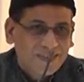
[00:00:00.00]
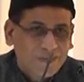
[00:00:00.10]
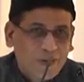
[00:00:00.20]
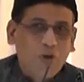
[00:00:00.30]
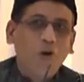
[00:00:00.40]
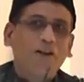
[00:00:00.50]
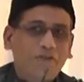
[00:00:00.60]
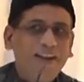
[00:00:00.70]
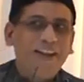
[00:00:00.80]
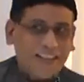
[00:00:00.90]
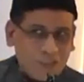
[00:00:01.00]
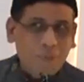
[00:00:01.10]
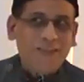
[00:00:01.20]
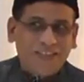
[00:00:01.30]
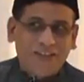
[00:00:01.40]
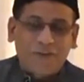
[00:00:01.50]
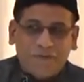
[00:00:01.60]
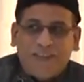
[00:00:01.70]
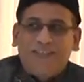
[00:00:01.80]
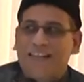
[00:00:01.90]
But not a very explicit
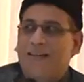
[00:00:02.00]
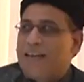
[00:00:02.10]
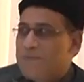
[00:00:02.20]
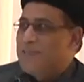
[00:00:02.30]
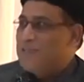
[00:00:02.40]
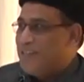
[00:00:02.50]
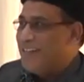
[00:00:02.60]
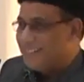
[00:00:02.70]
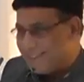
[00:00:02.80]
reference, I must say.